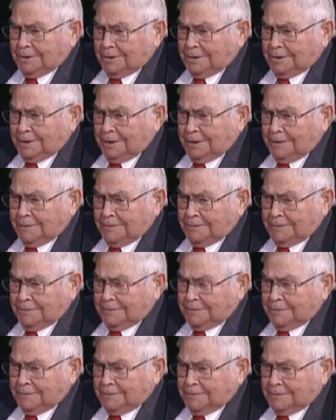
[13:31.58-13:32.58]
of
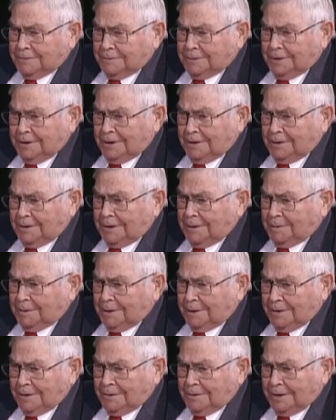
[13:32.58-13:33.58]
killing them
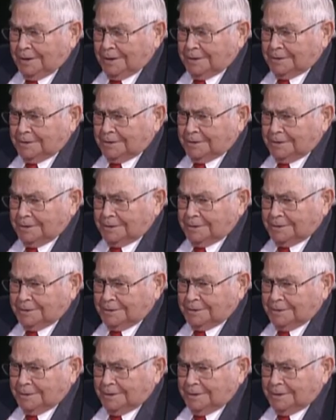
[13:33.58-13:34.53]
little things, it just.